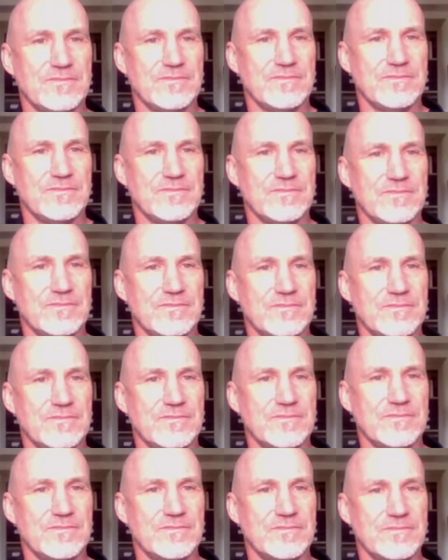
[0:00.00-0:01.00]

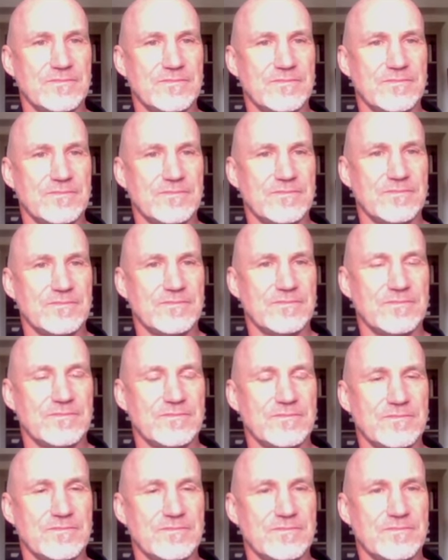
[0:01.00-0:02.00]

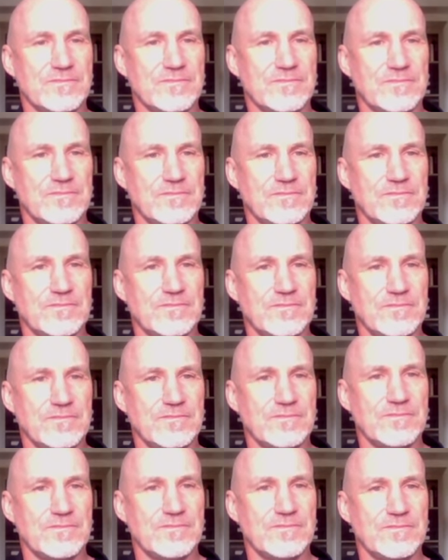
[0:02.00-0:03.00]

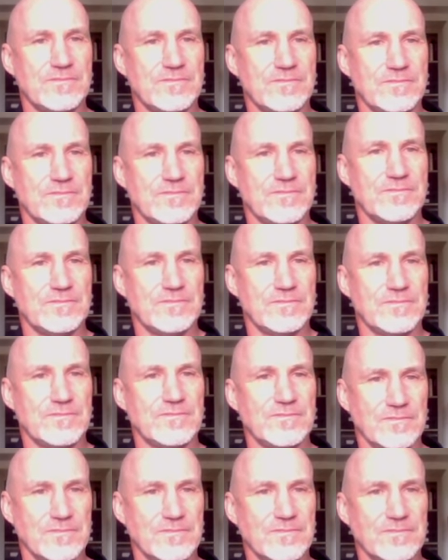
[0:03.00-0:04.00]

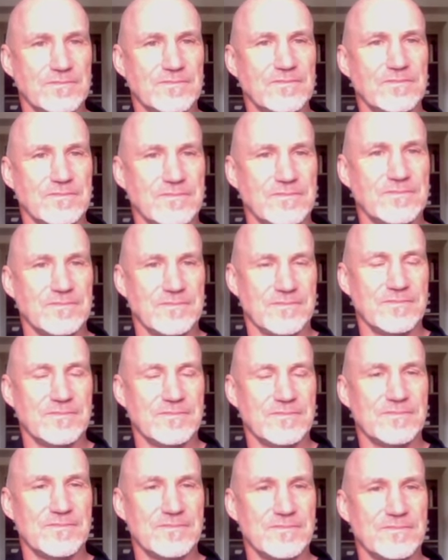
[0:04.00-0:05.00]

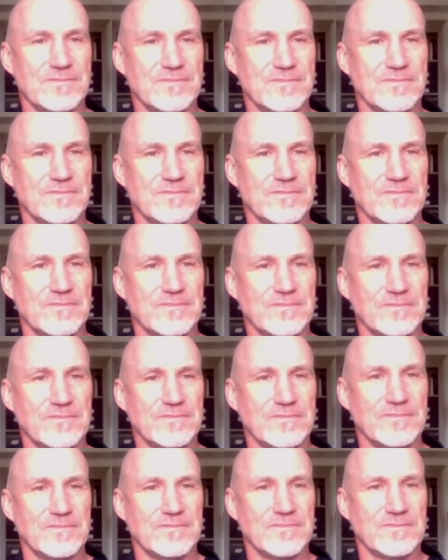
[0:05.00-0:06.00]

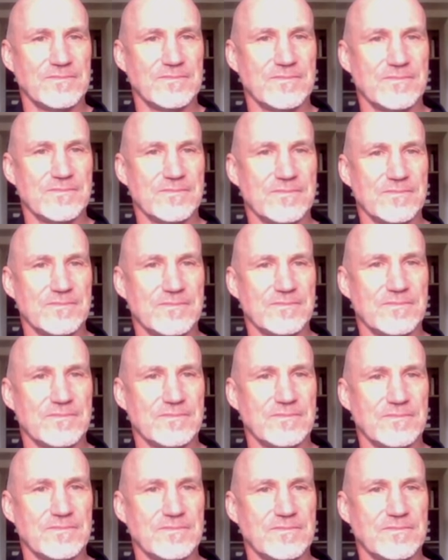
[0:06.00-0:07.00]

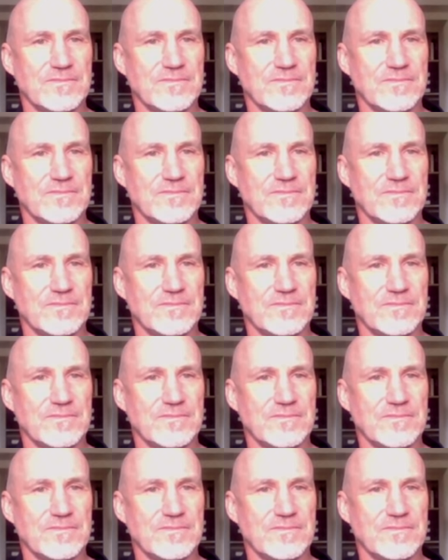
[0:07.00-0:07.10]
The person shown says nothing.